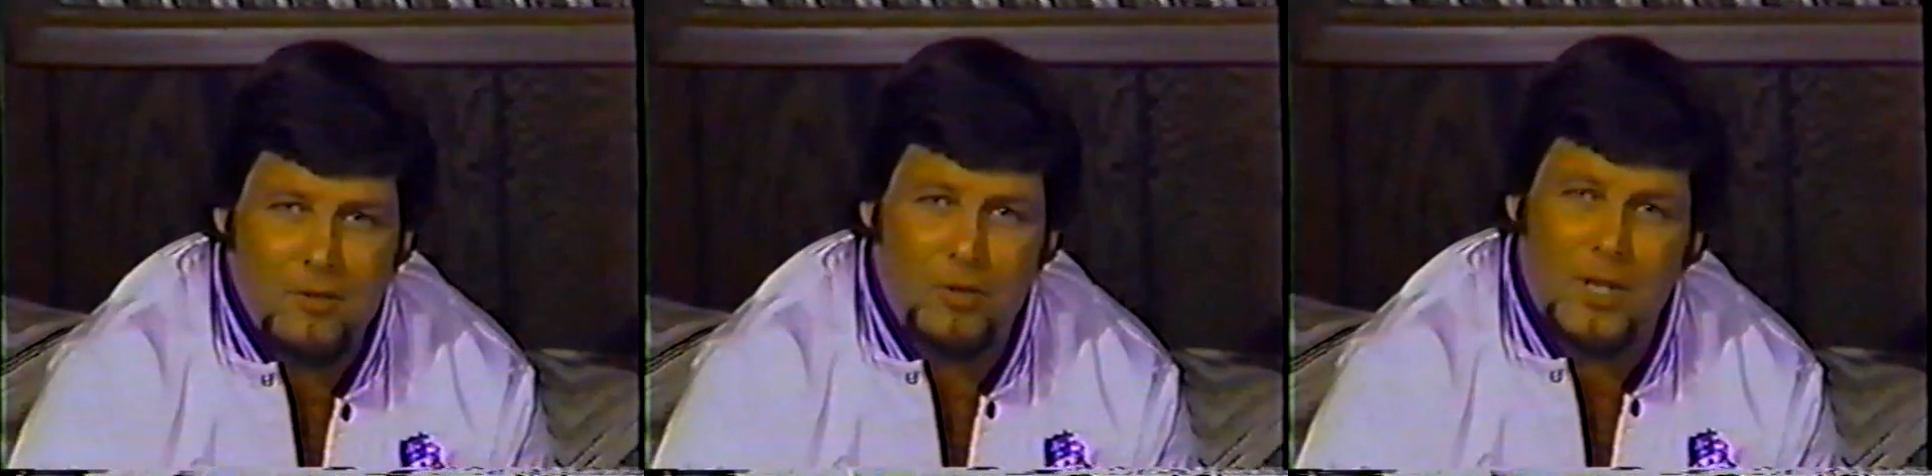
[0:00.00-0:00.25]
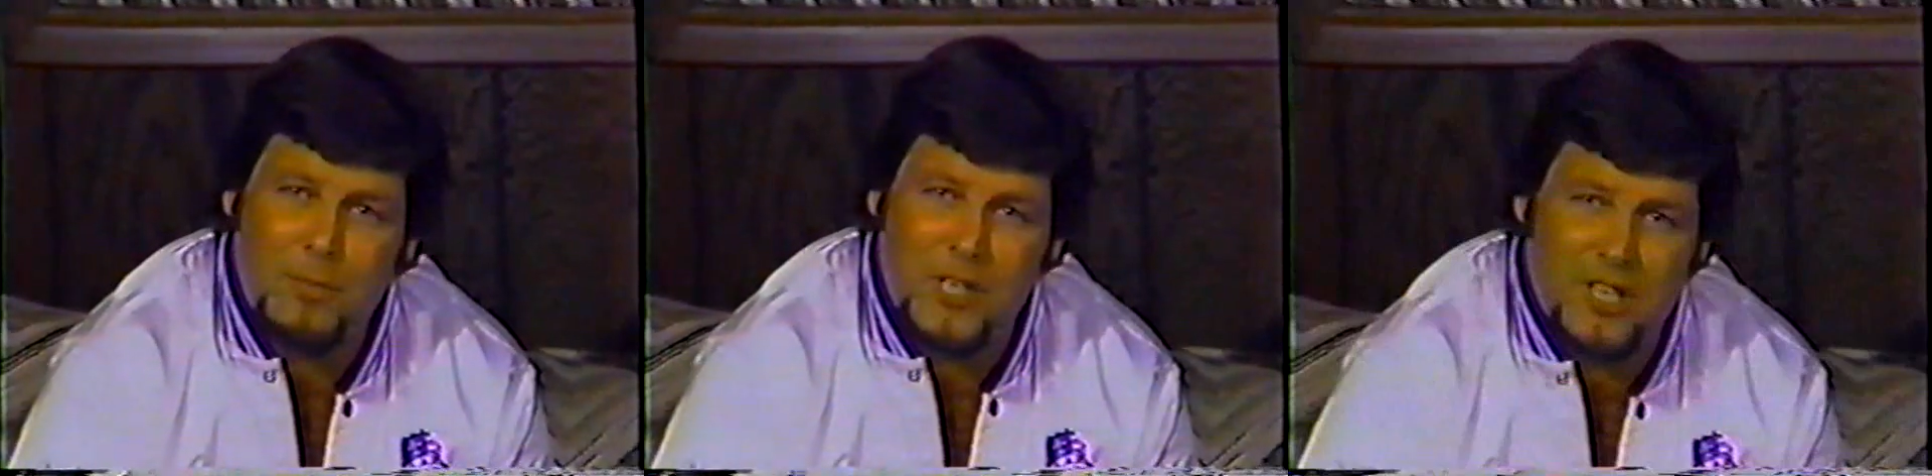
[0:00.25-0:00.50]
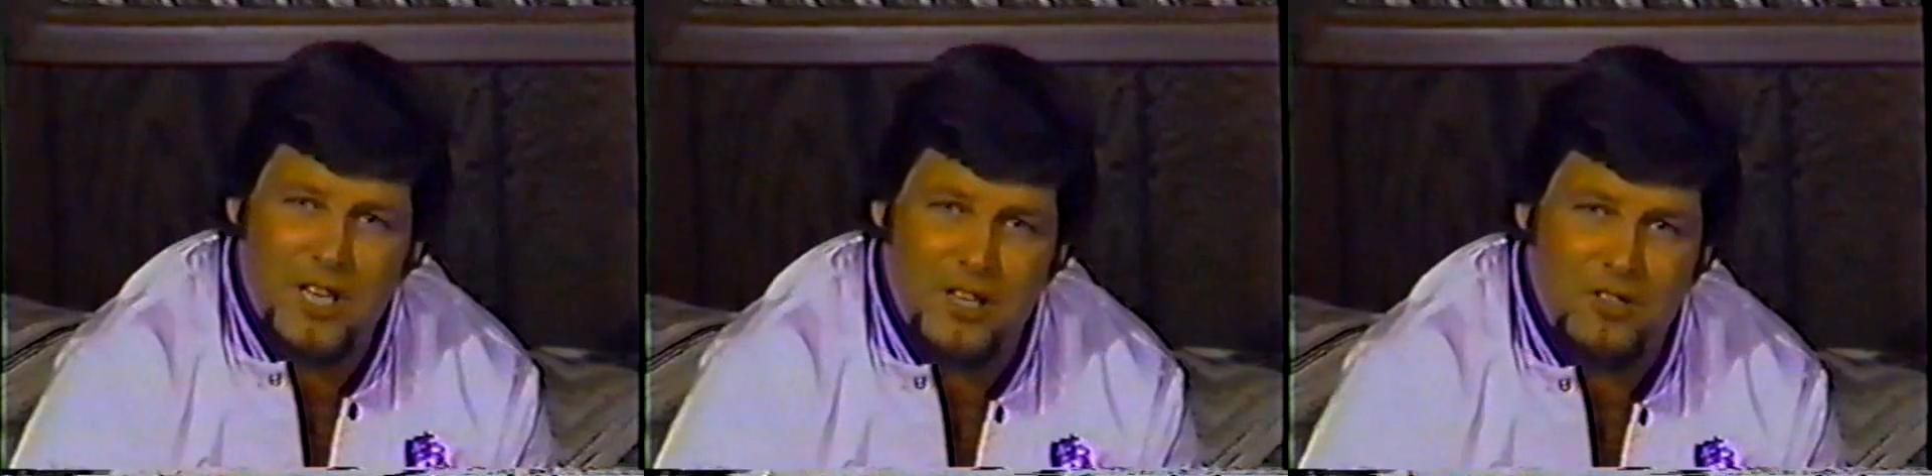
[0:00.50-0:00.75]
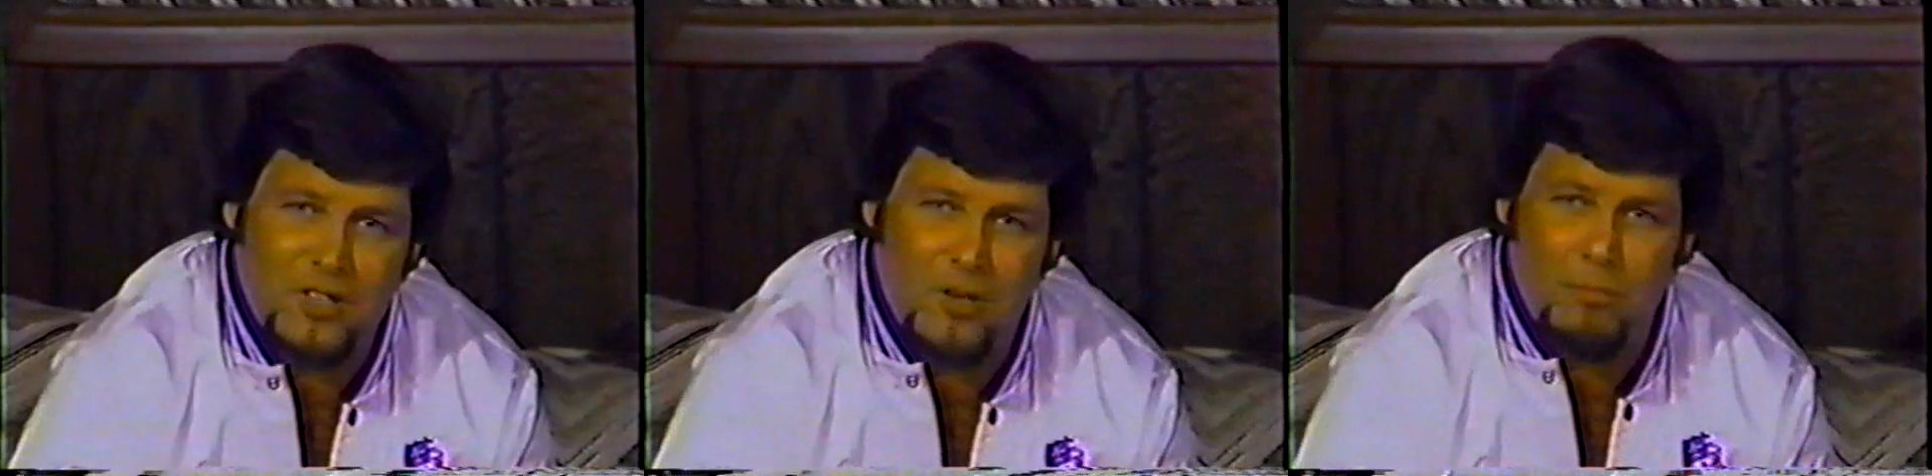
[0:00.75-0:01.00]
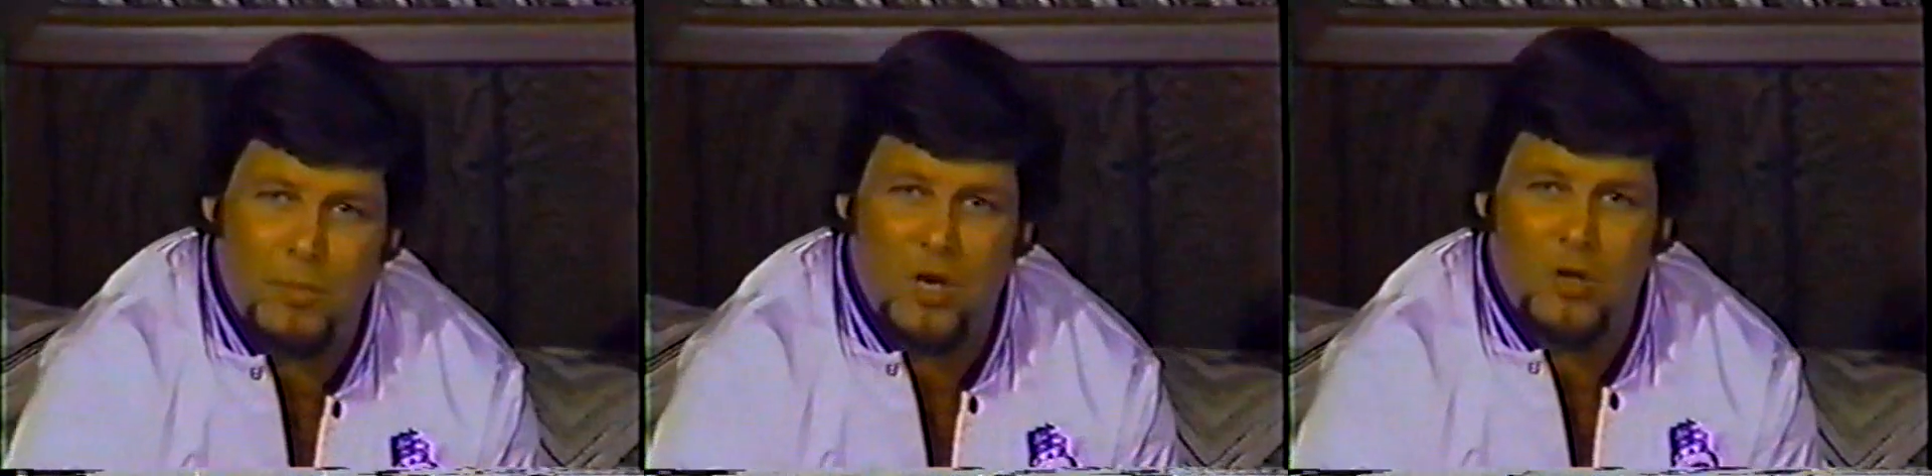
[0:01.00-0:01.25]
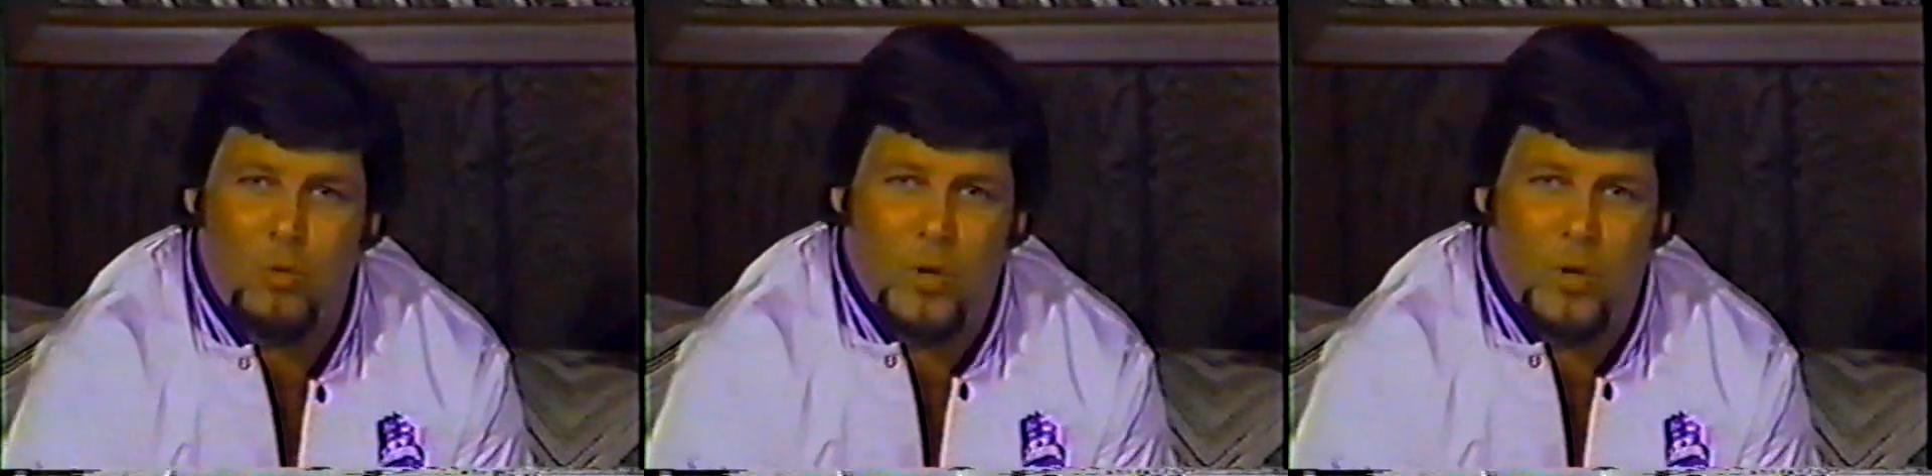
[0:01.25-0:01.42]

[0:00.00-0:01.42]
Well, let me tell you something, punk.